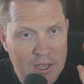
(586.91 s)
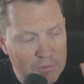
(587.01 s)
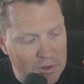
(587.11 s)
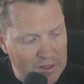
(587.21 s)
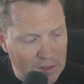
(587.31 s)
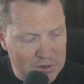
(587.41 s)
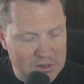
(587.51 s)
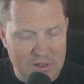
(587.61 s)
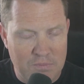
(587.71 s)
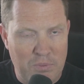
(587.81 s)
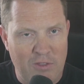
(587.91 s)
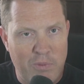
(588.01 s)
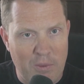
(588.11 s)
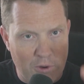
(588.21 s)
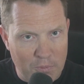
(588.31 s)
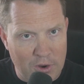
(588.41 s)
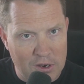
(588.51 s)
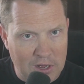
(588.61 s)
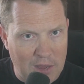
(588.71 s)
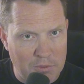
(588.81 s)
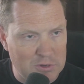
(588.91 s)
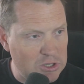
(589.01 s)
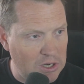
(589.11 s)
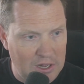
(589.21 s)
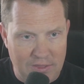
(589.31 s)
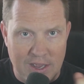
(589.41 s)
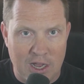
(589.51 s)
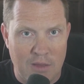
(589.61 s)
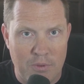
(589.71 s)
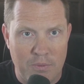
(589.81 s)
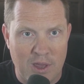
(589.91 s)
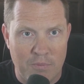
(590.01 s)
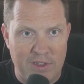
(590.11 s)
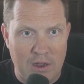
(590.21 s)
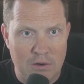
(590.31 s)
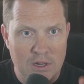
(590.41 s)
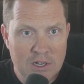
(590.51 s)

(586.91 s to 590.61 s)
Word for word: But you take a piece of paper, you put it in a copy machine, and that copy comes out.